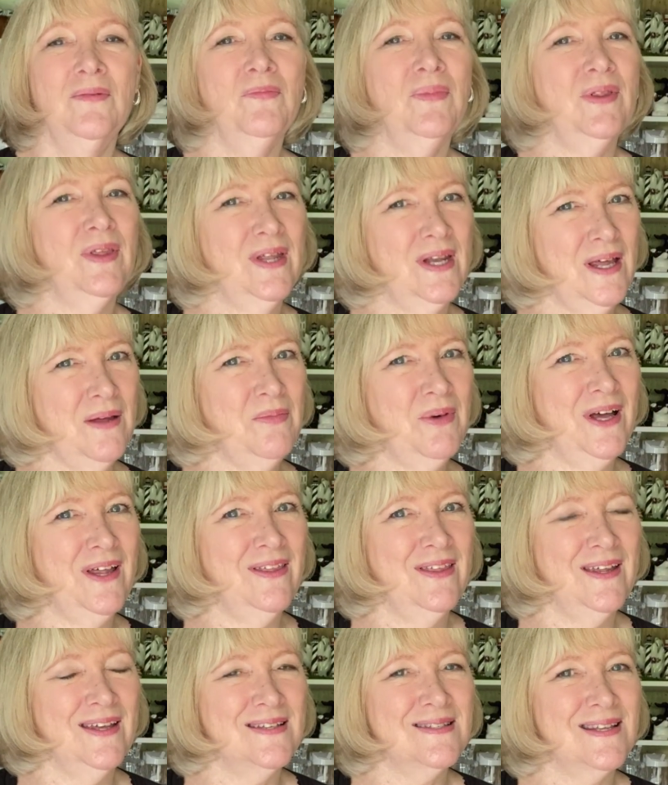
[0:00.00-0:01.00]
But then I buy
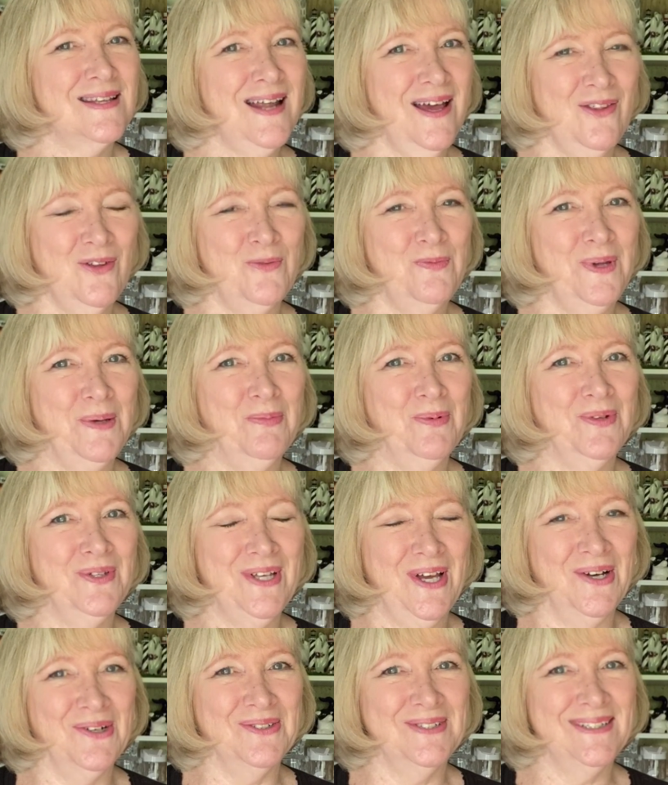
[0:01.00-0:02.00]
things that other people
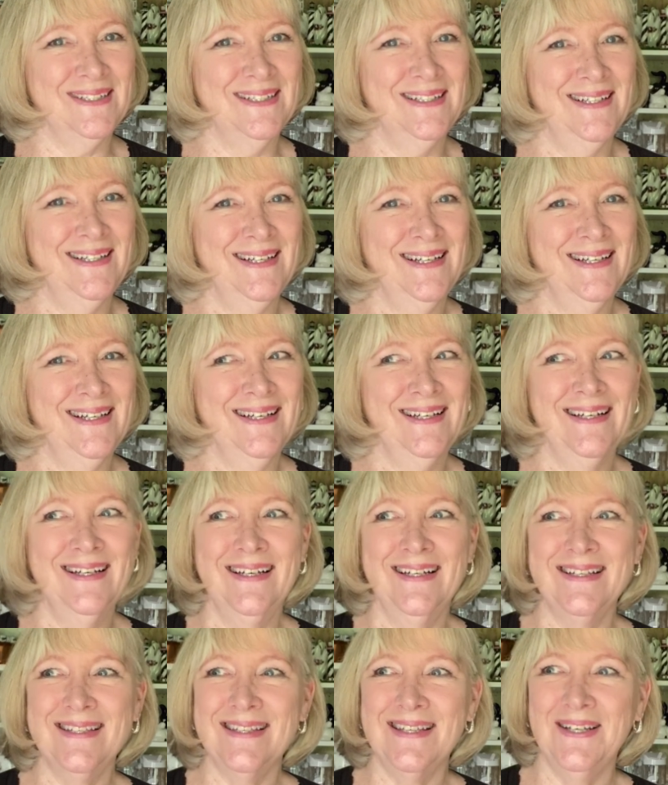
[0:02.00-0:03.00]
don't.
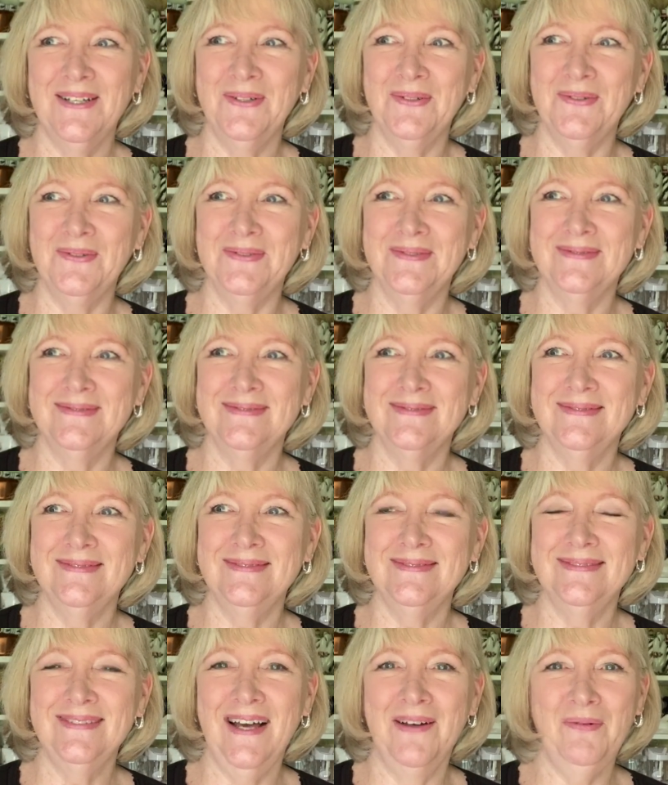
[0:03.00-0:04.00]
So
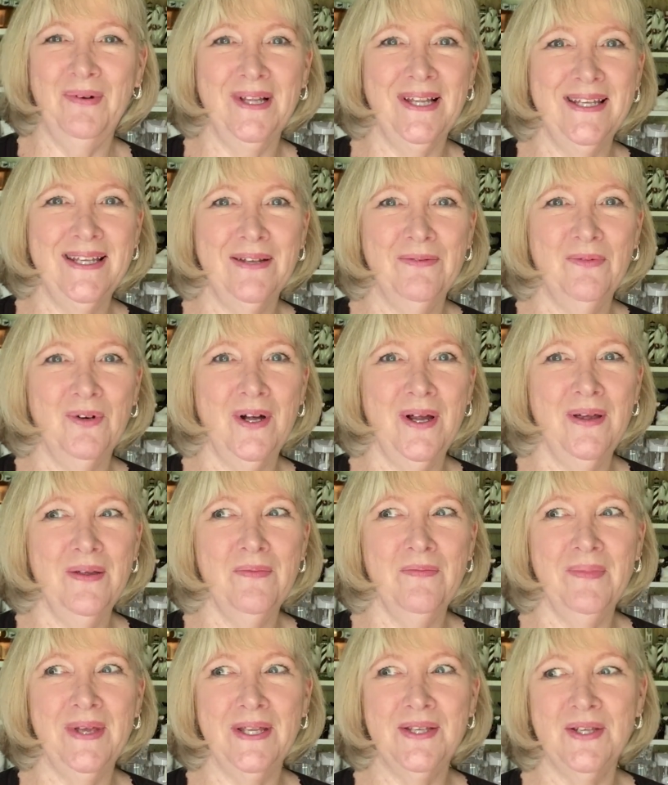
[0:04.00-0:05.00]
that really didn't worry
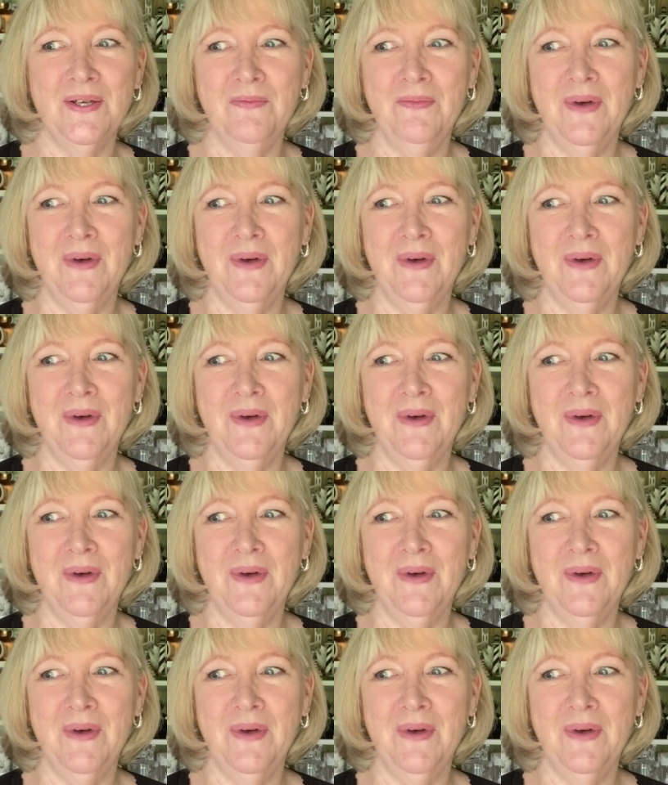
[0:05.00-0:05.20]
me too